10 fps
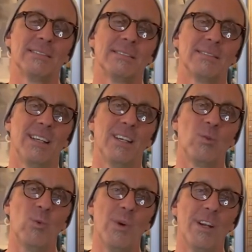
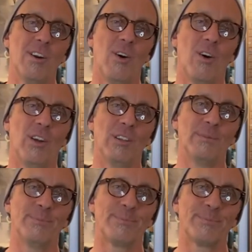win it all.
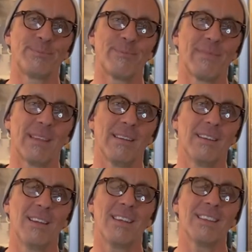And
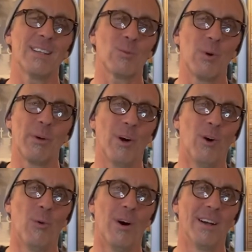I think that's what we all
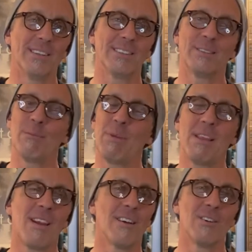want, to be
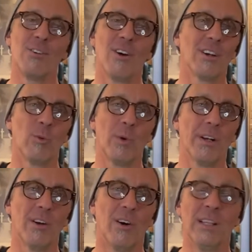the underdog and win it
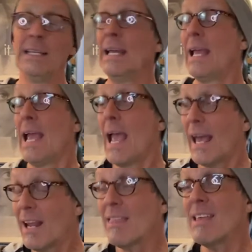all.
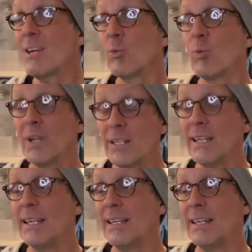And I think really,